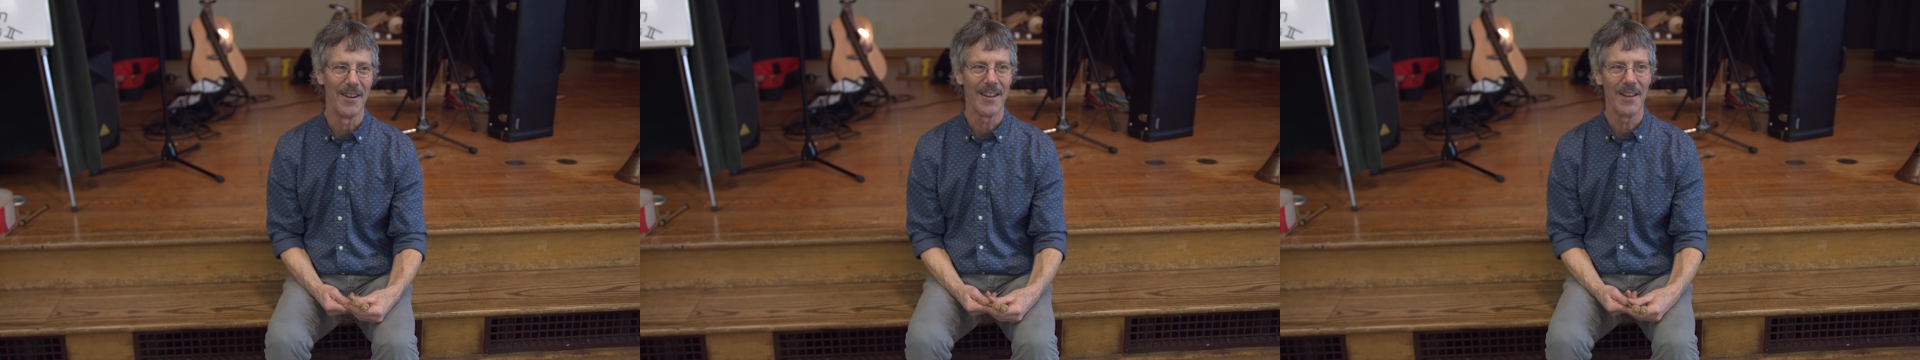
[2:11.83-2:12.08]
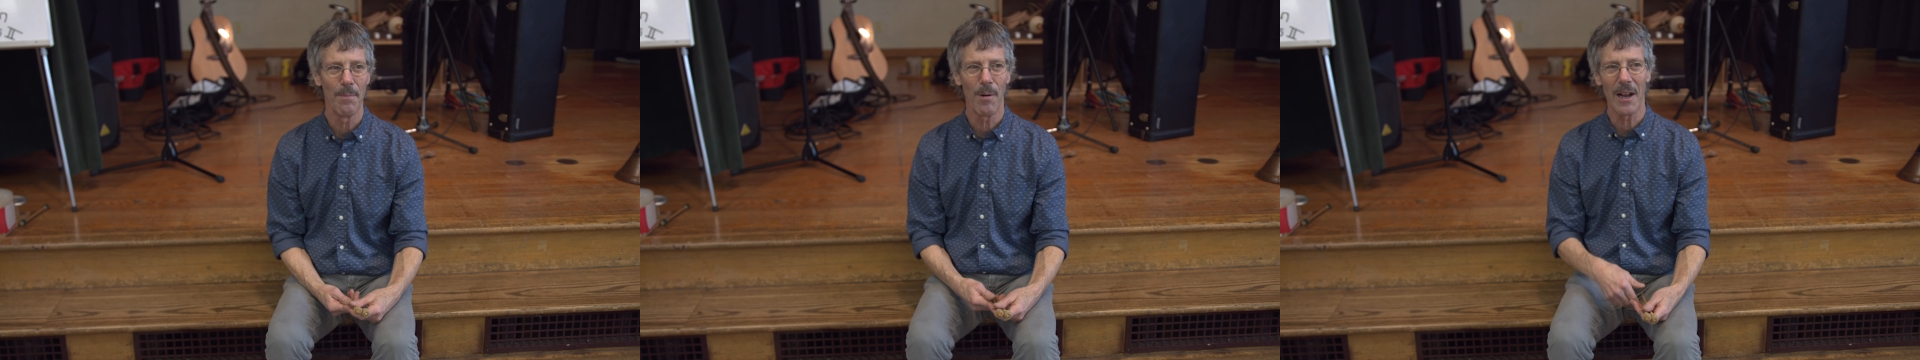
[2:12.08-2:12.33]
You,
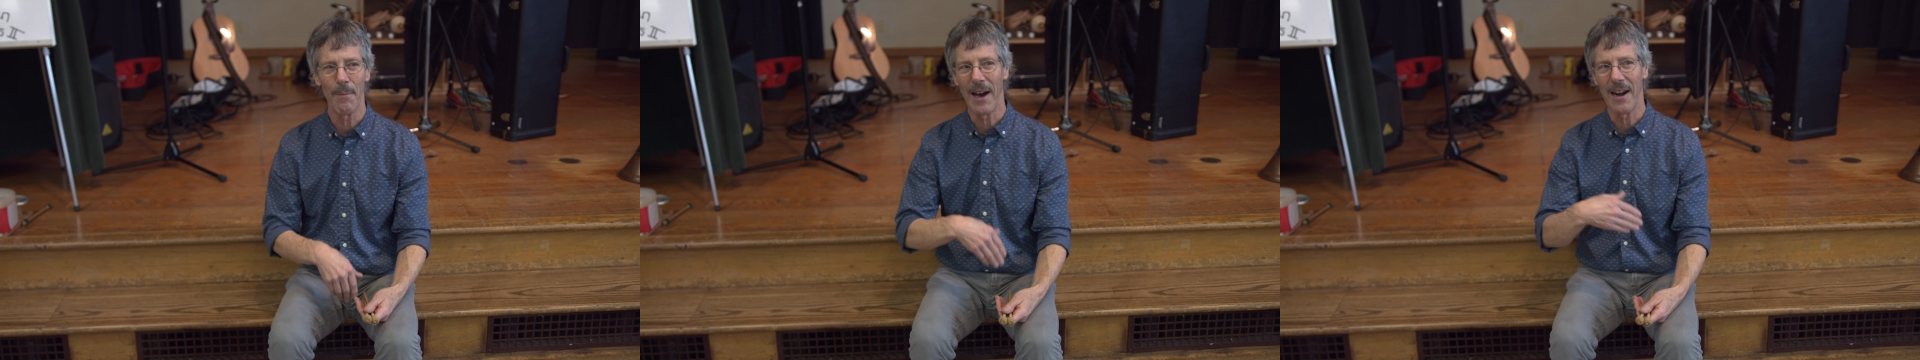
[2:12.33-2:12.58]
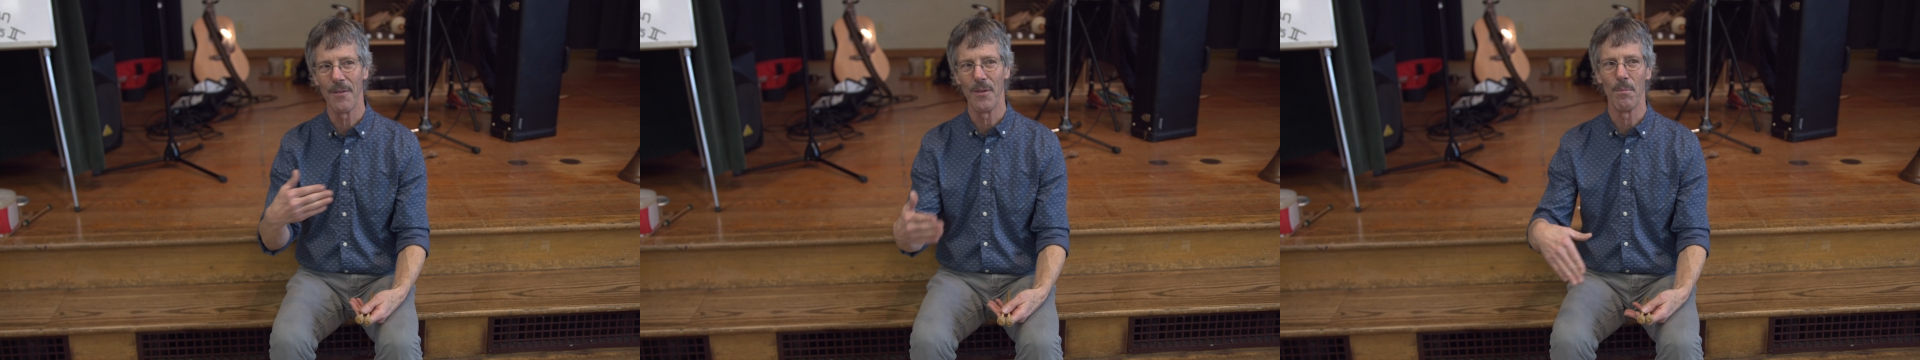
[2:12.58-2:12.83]
you bring them
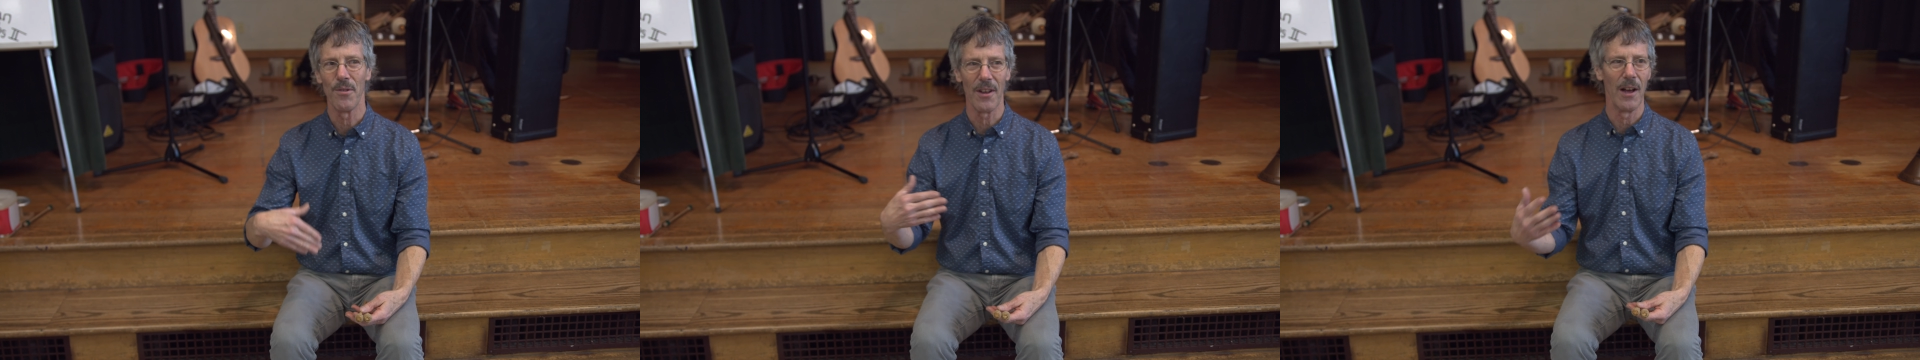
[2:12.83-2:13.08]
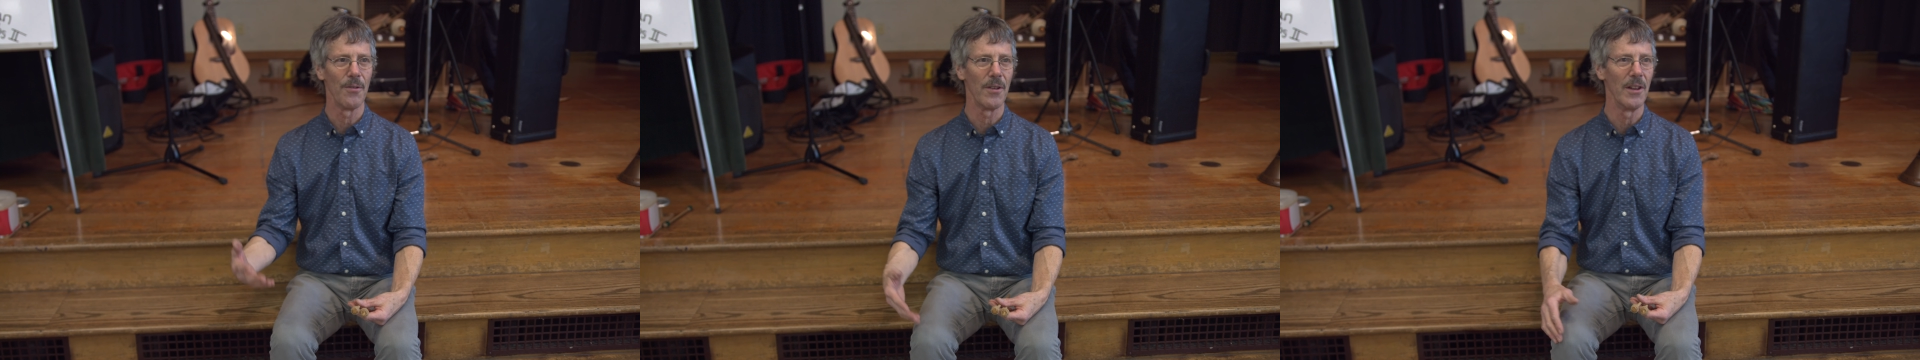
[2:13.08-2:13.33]
out of
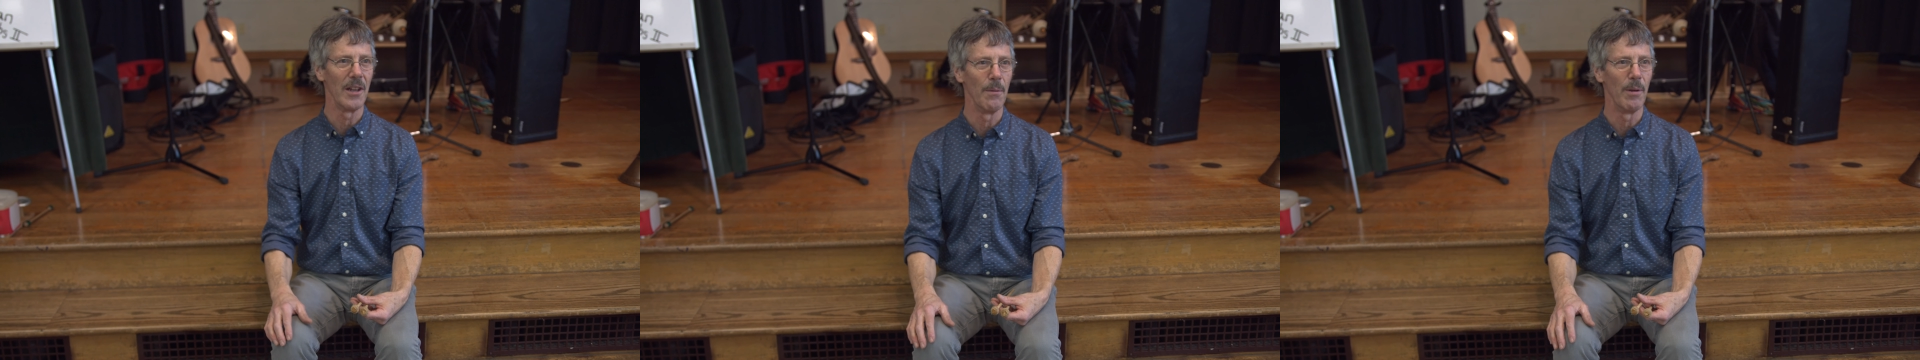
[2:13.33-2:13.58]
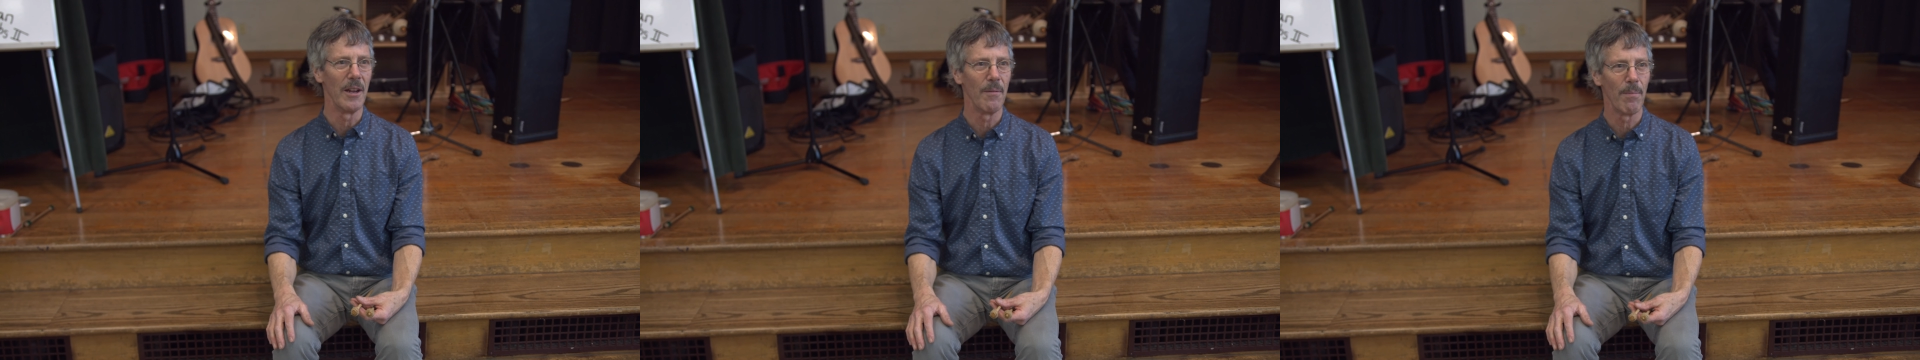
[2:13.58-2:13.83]
themselves a little
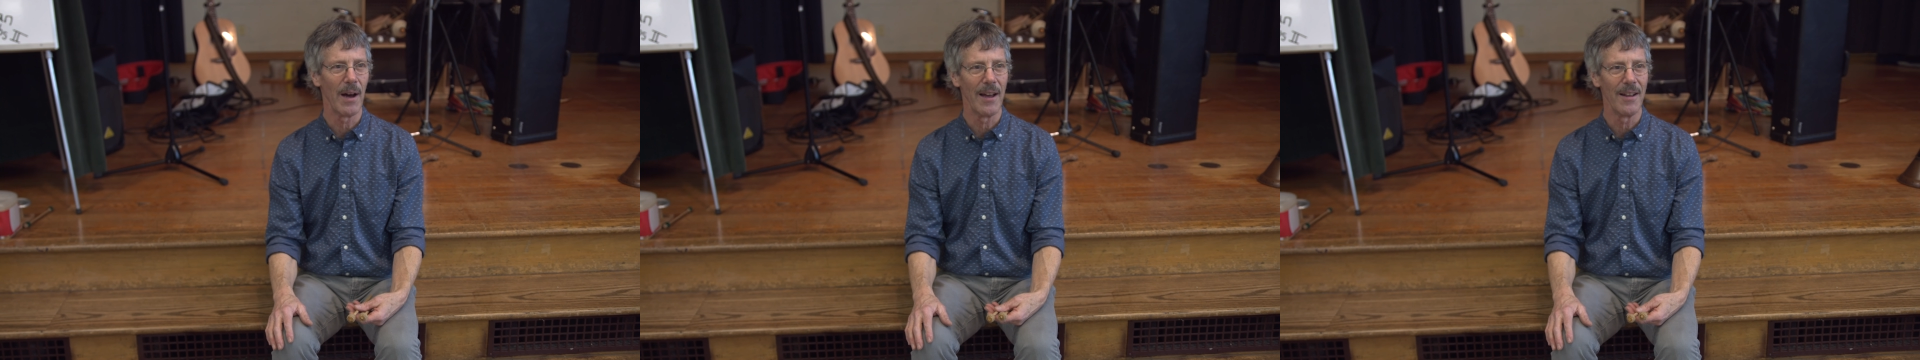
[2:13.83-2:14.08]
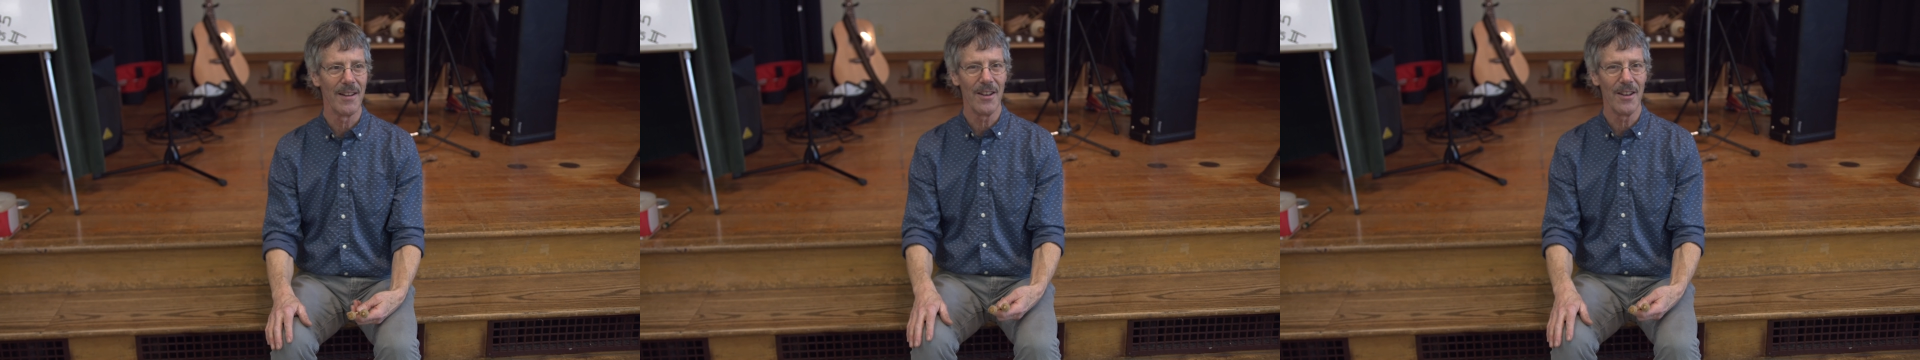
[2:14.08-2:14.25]
bit by